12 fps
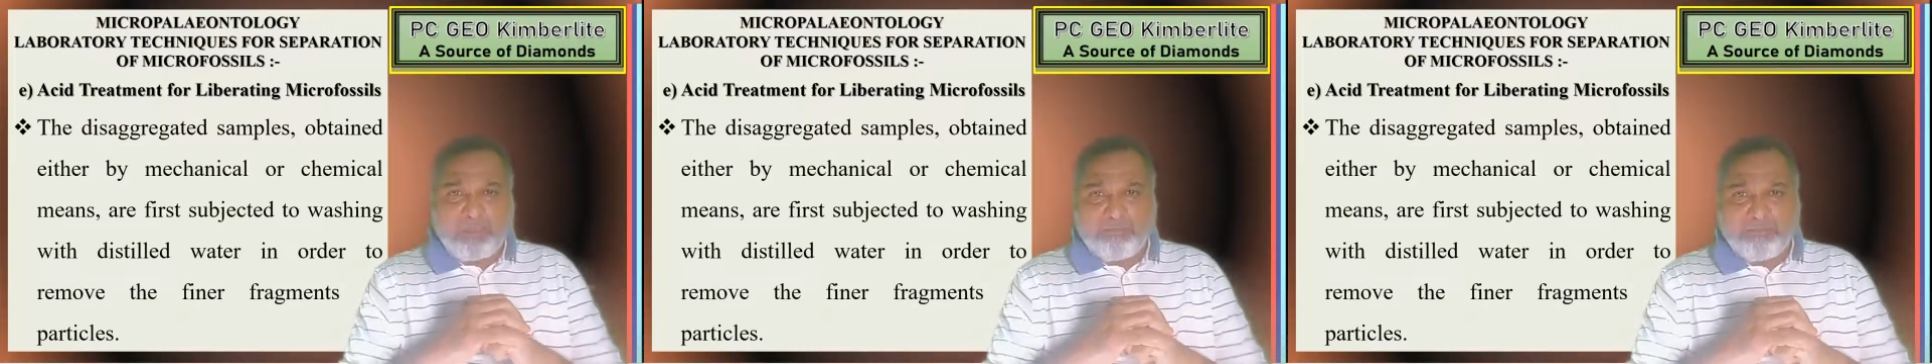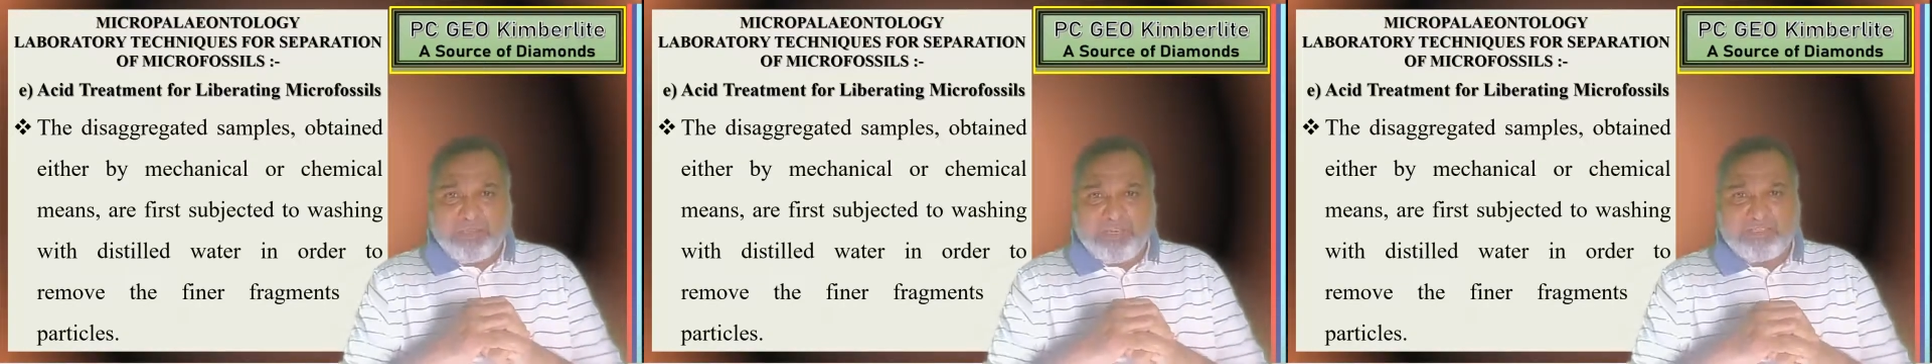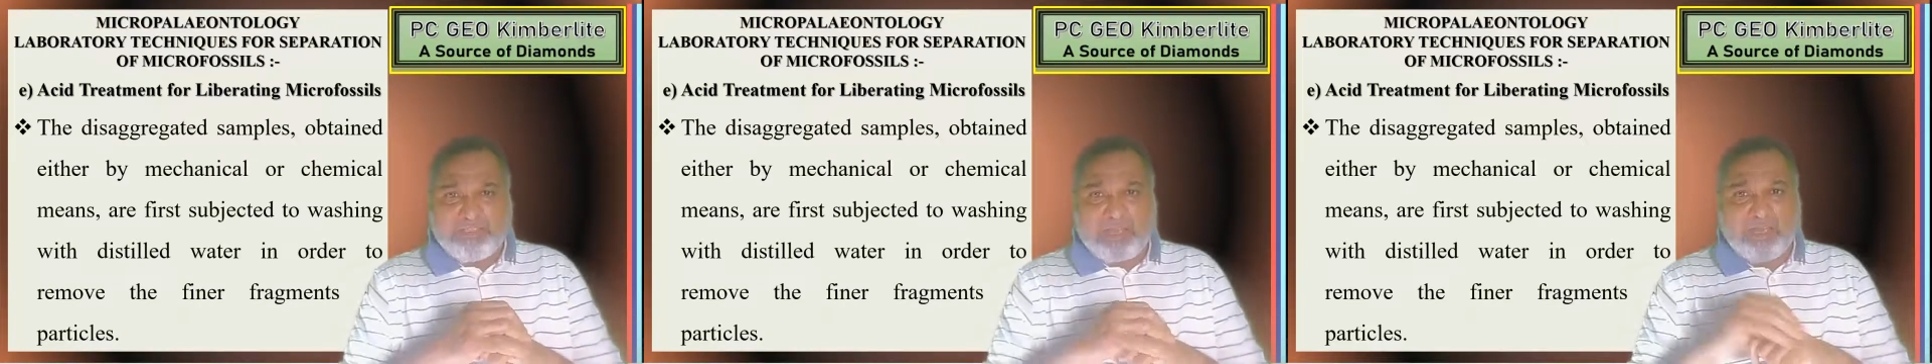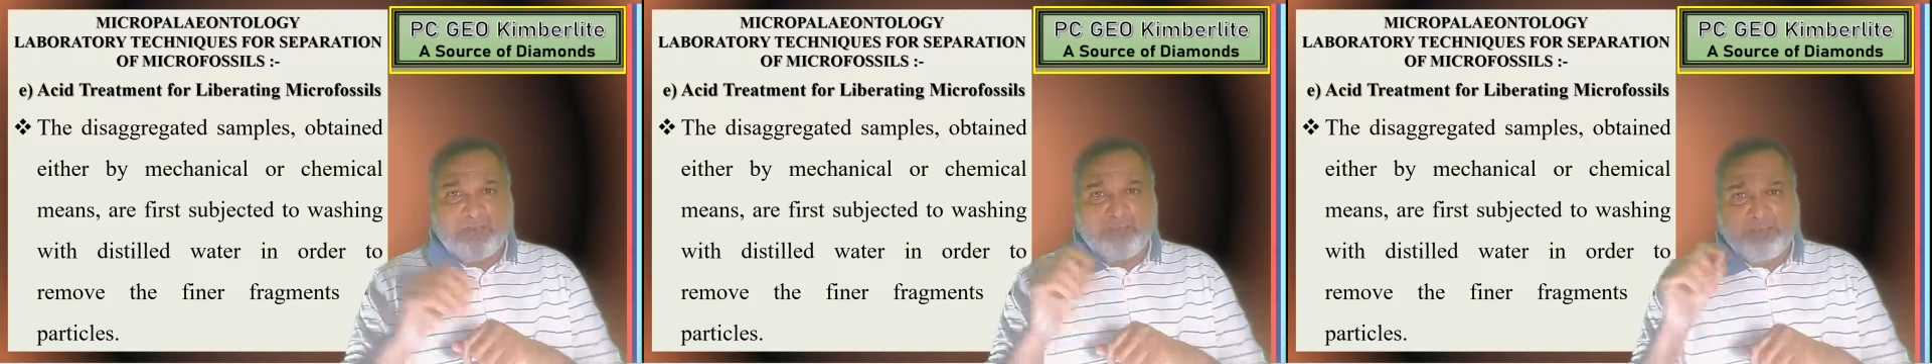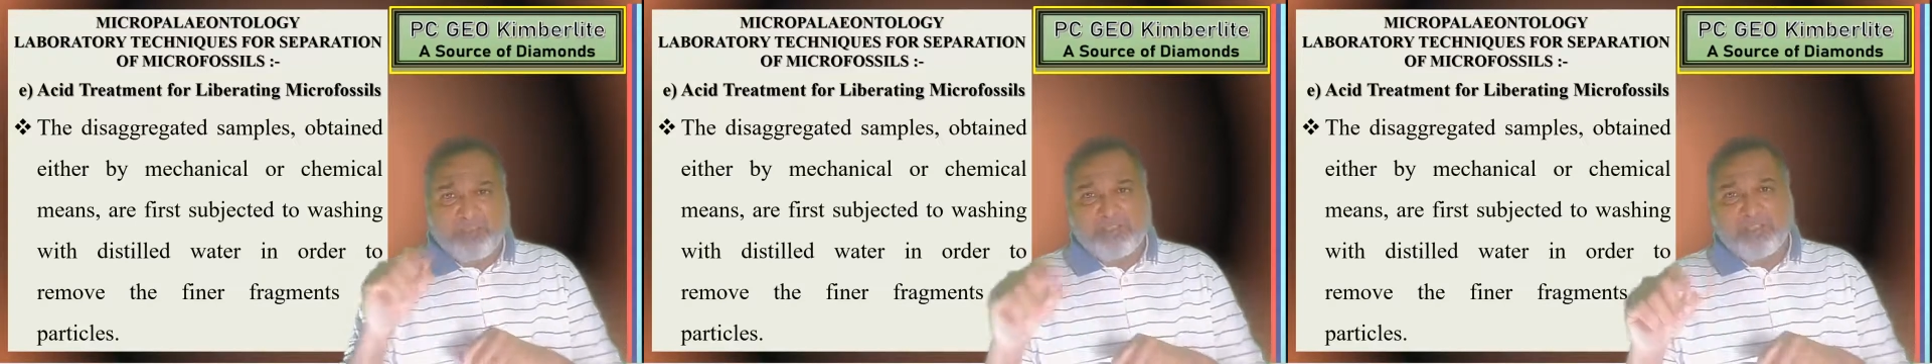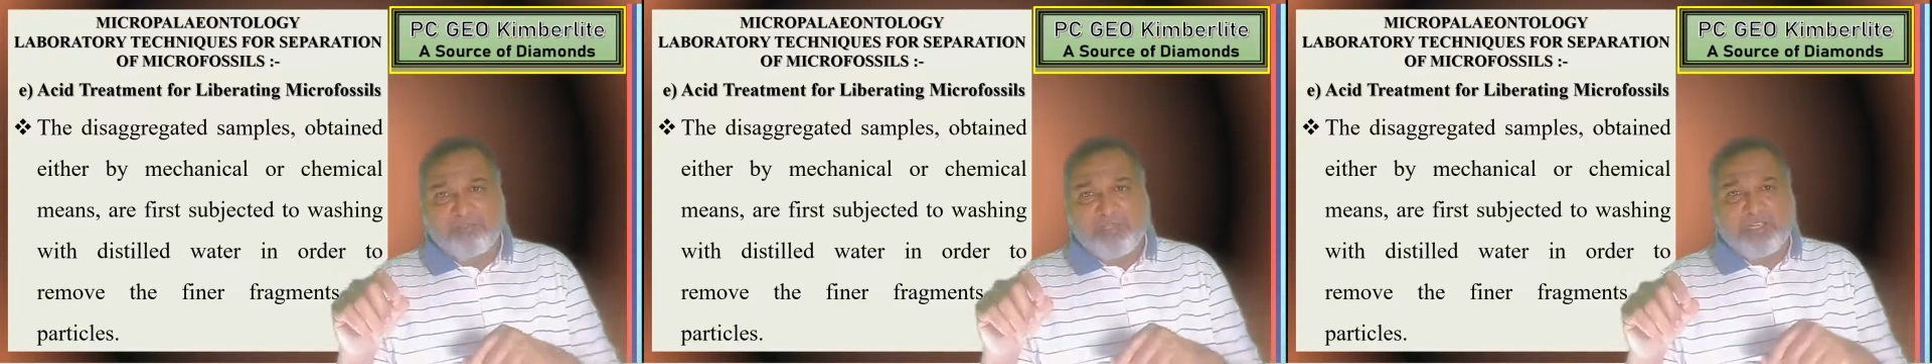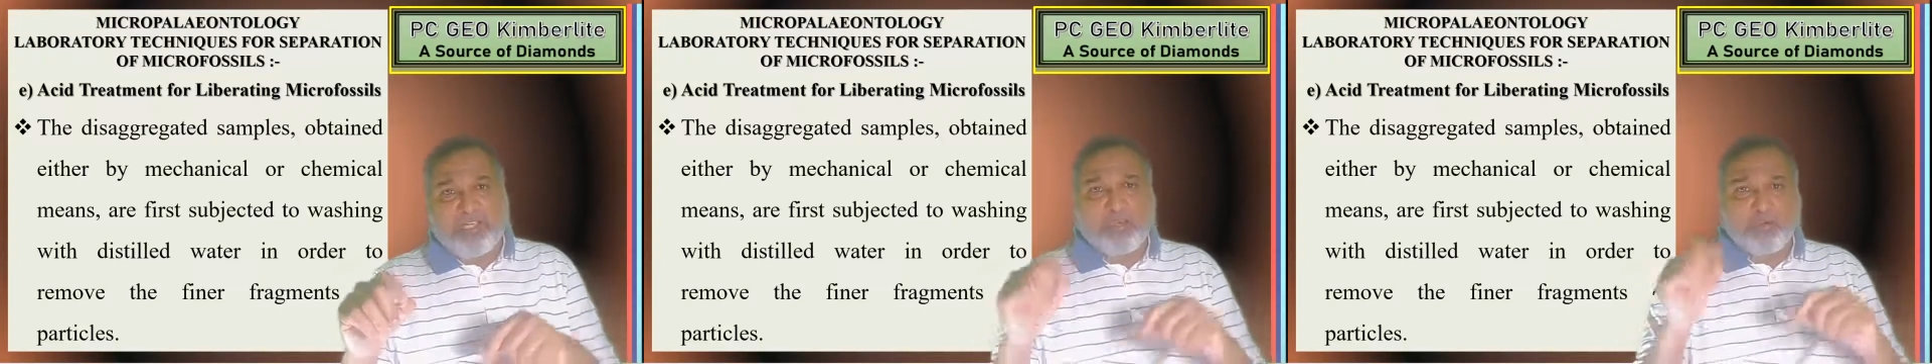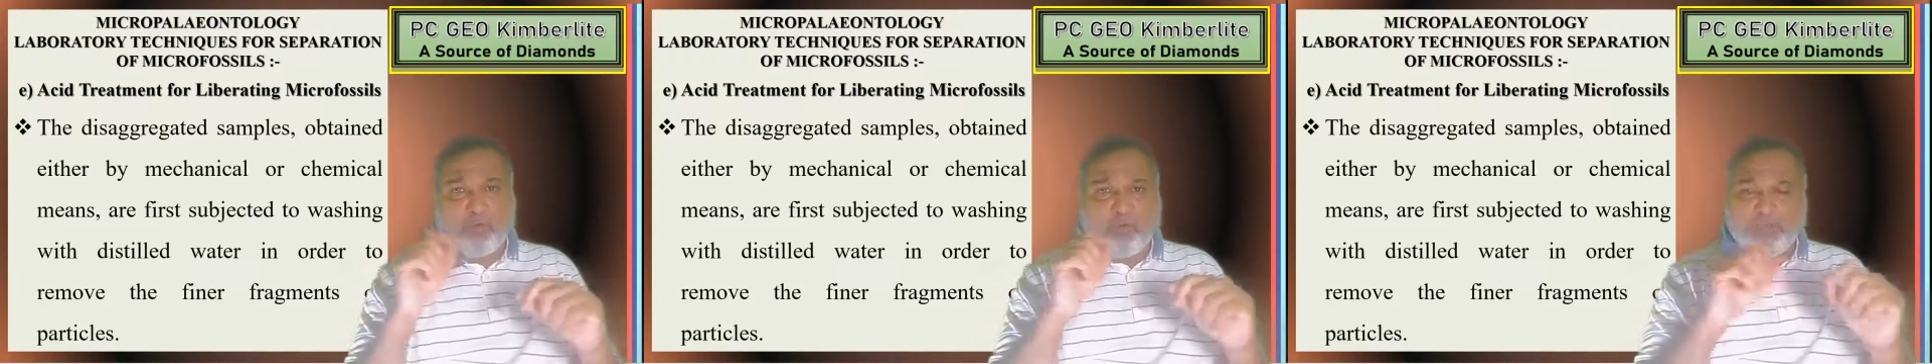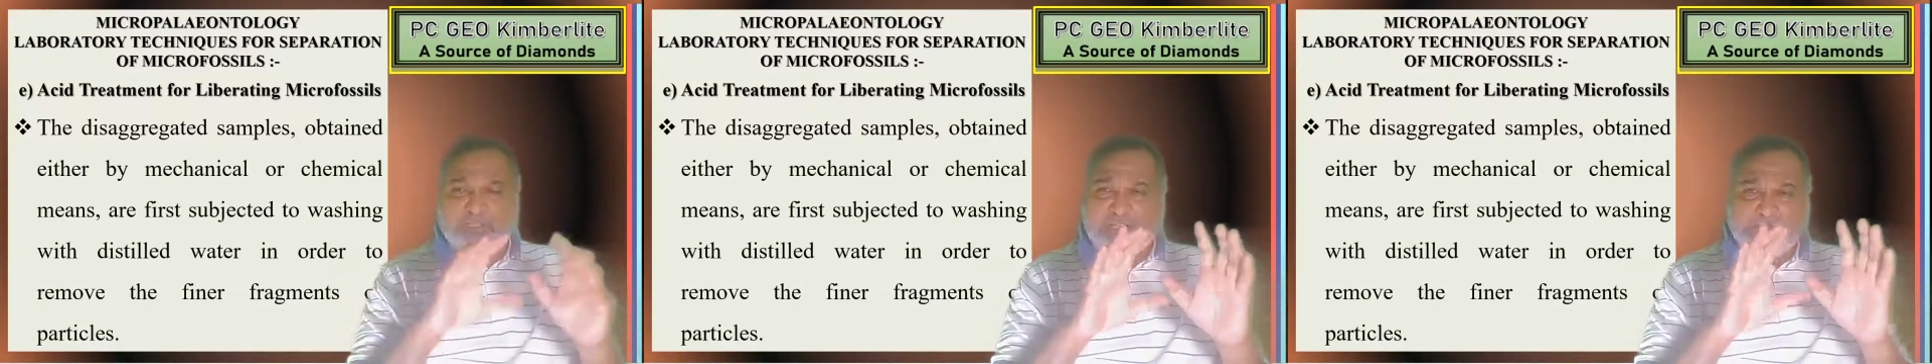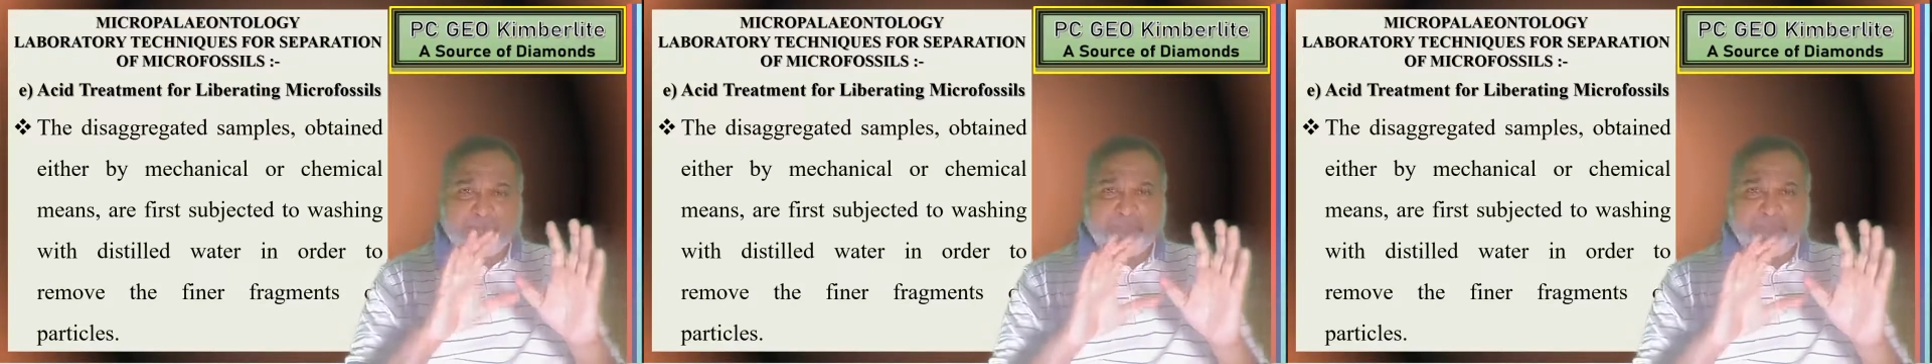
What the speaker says: means are first subjected to washing